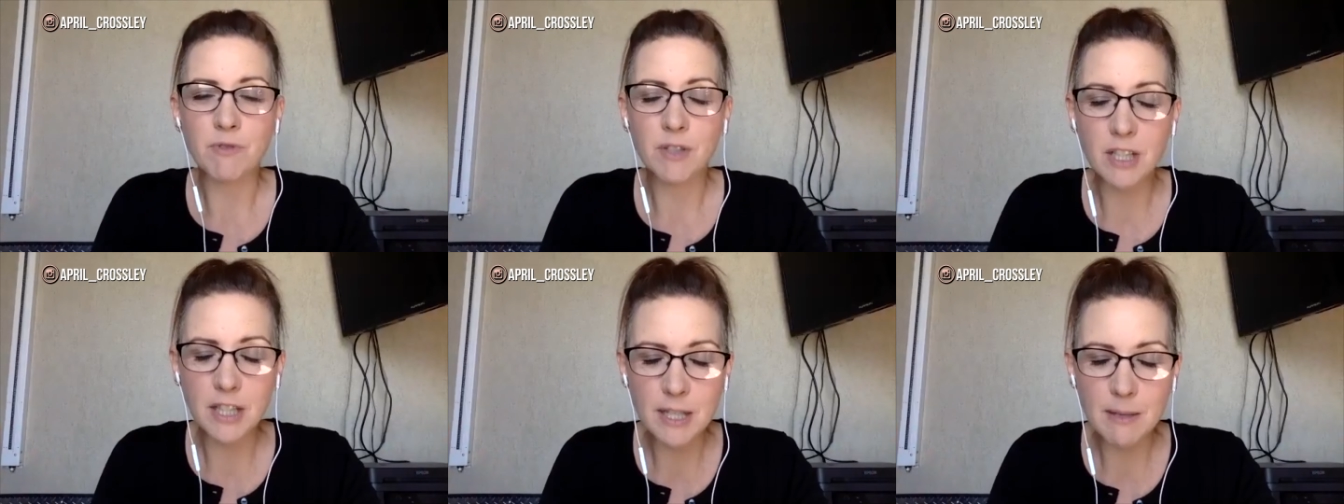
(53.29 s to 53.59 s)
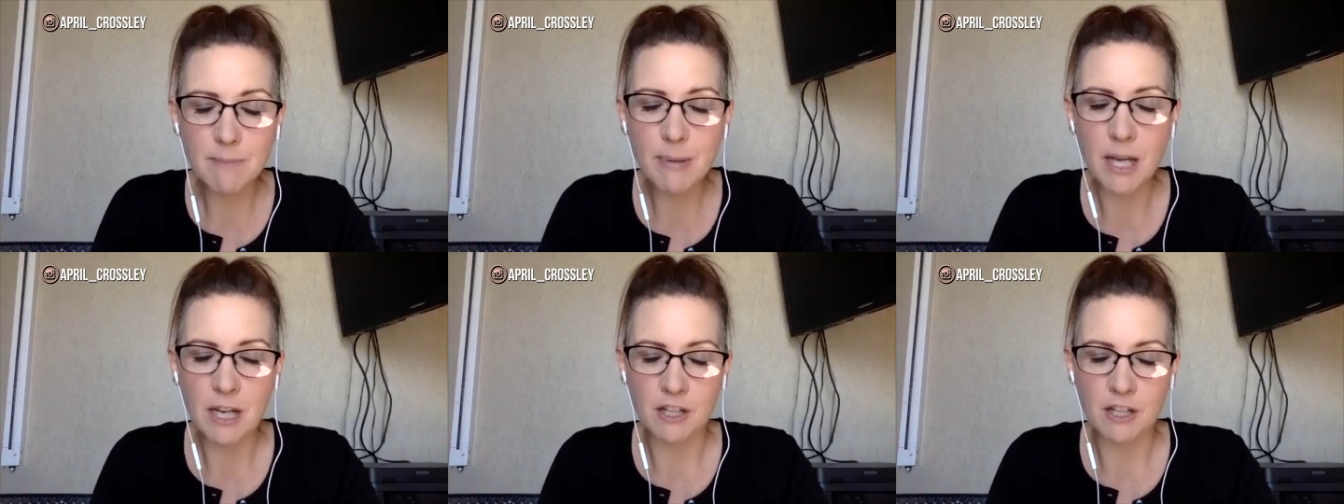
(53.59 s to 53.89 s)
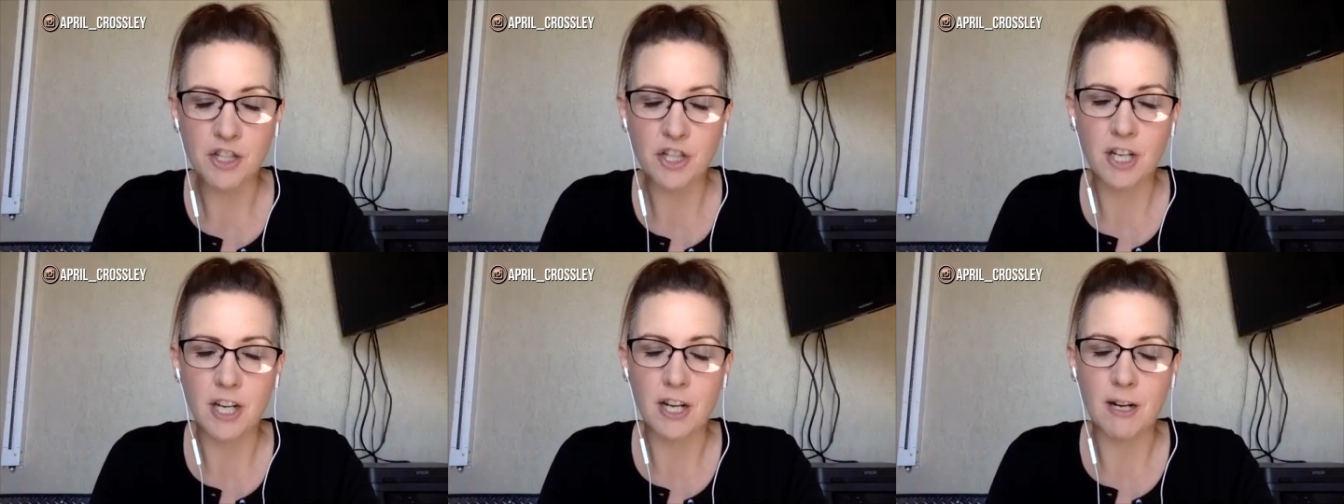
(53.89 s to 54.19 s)
really
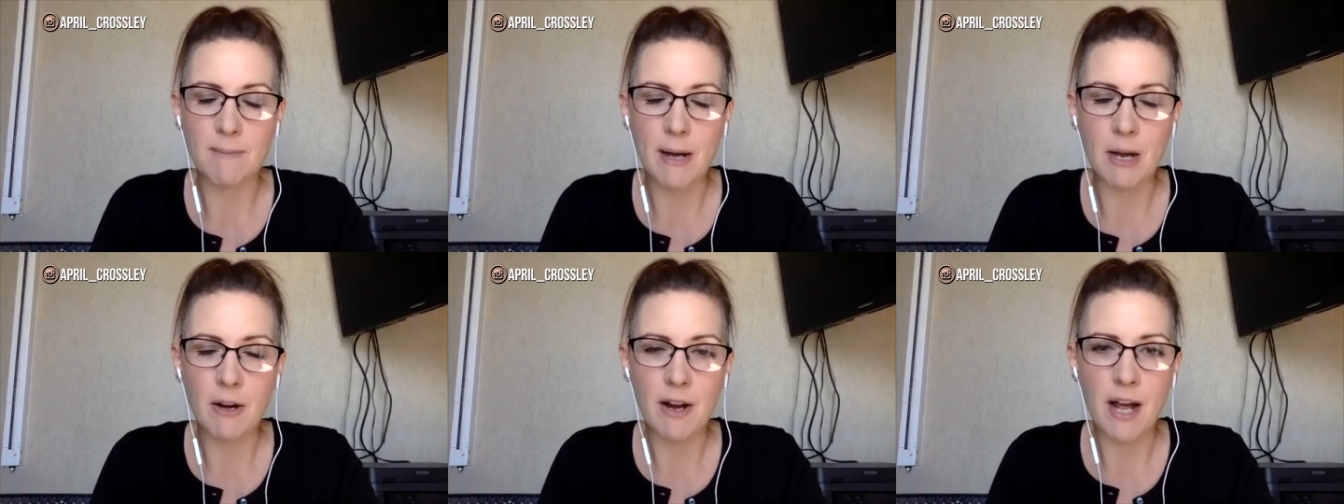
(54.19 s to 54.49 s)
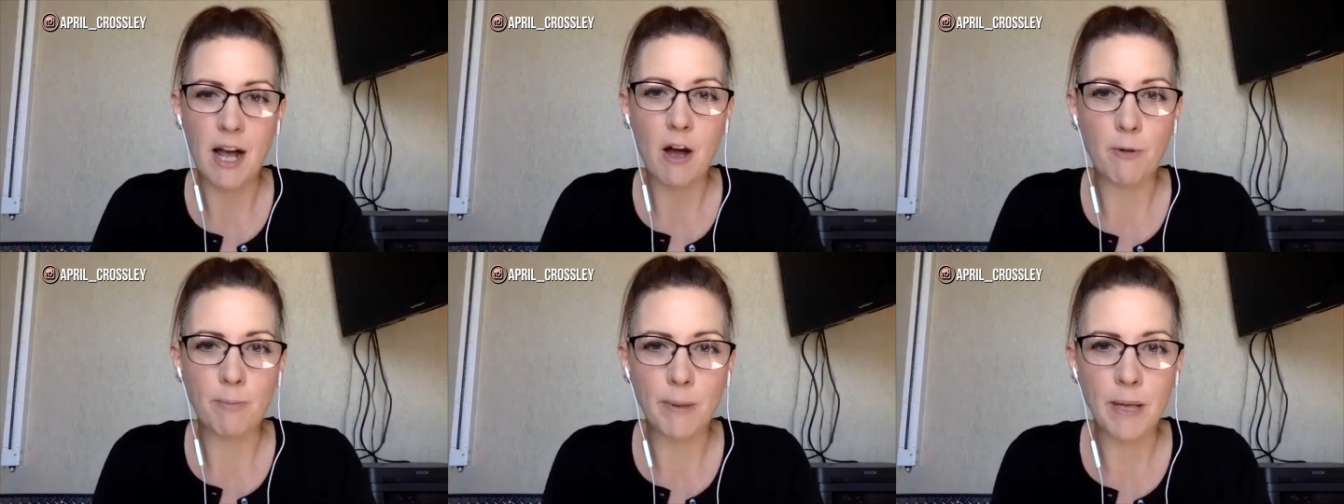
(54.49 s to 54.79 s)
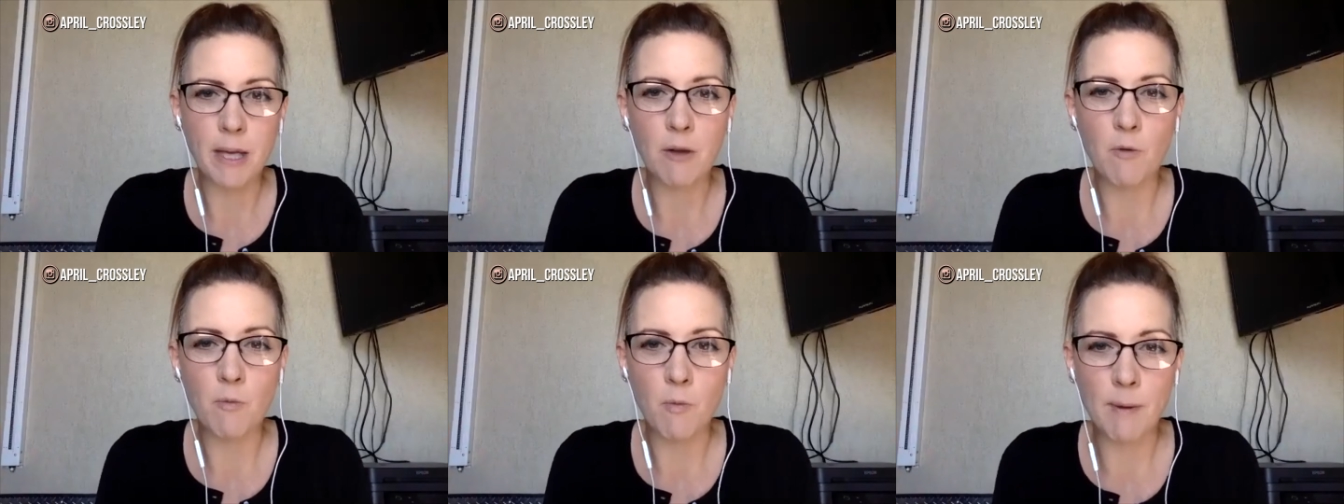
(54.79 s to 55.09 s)
passionate about
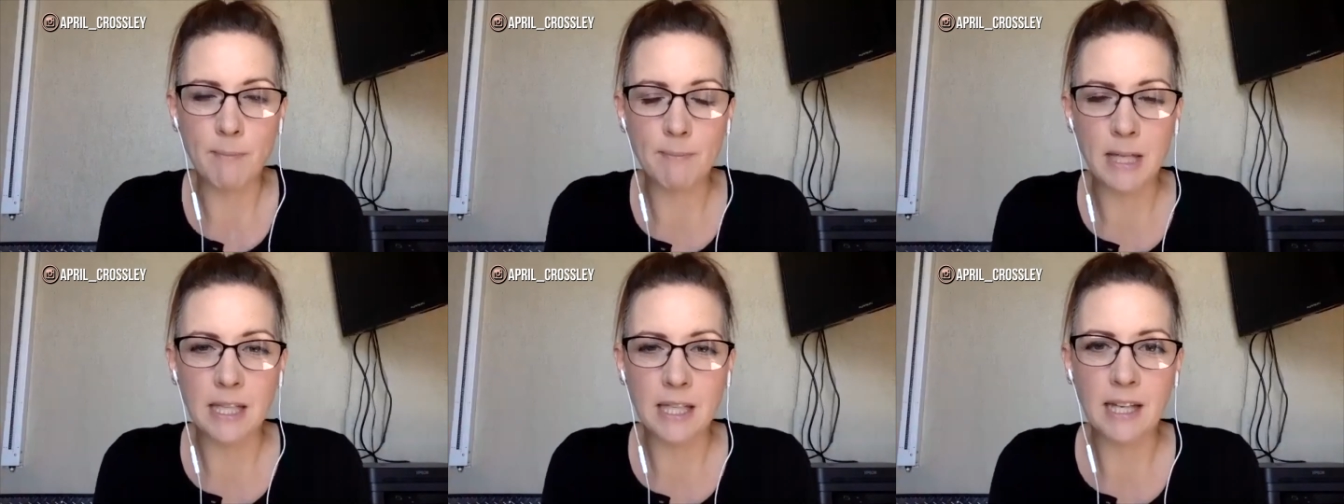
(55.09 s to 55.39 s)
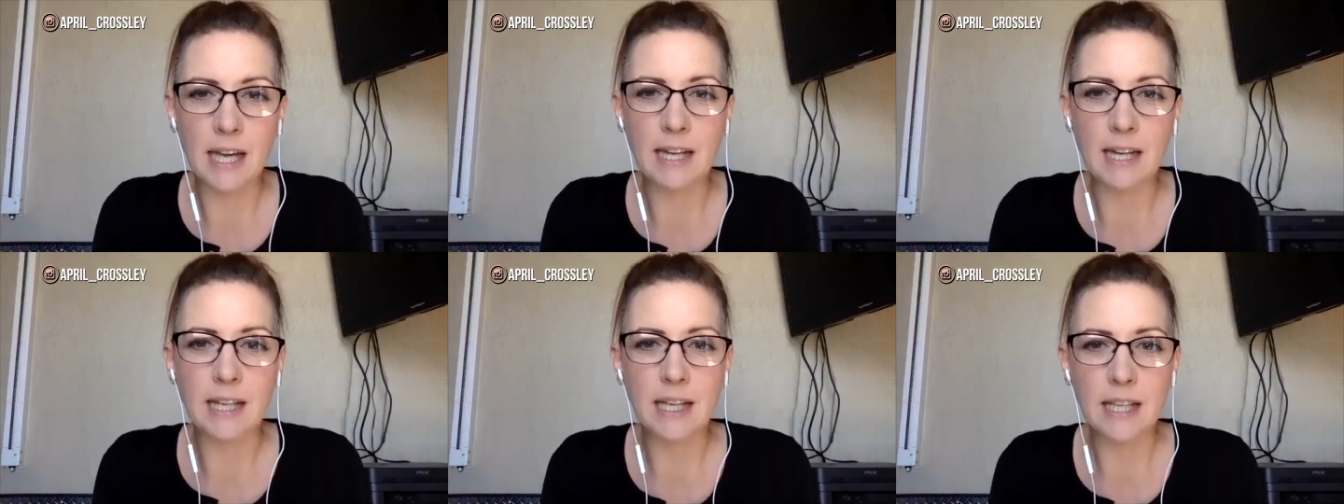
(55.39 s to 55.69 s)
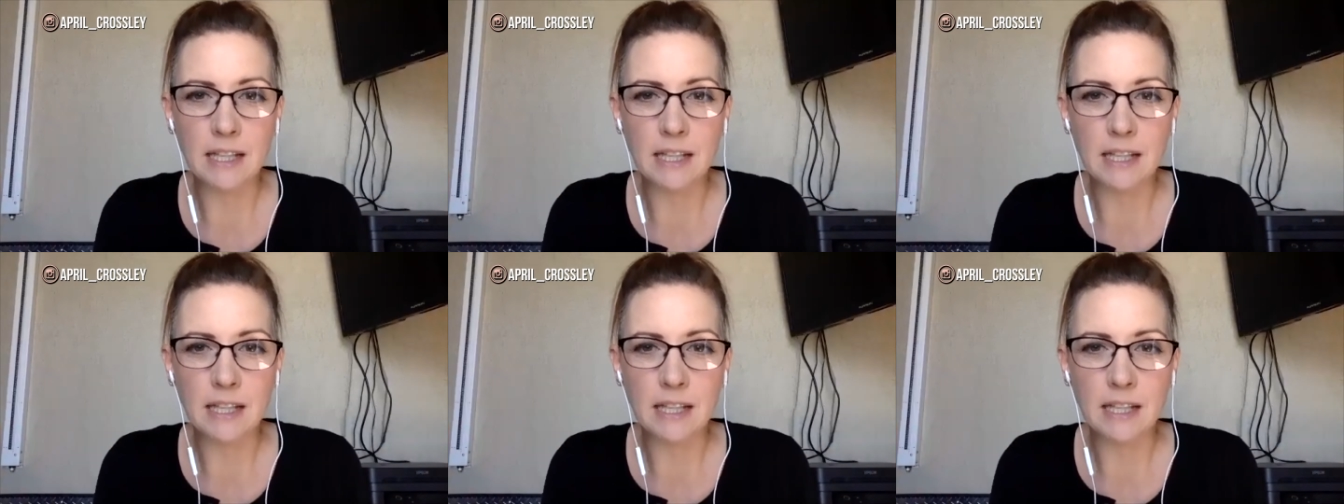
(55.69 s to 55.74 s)
helping women get